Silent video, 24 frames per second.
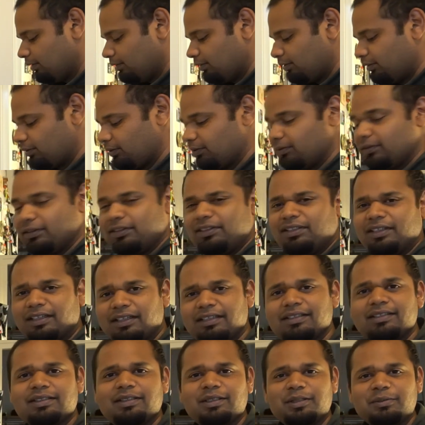So
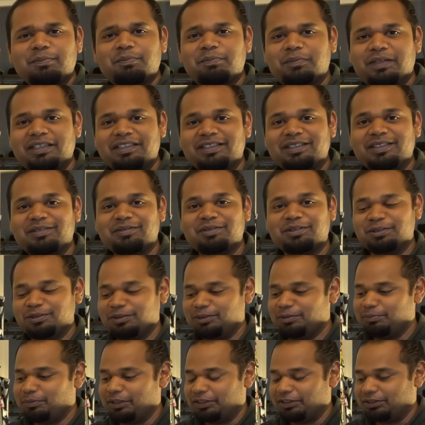just a pinch for
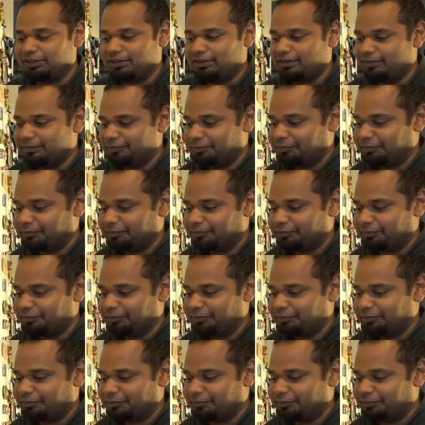good measure.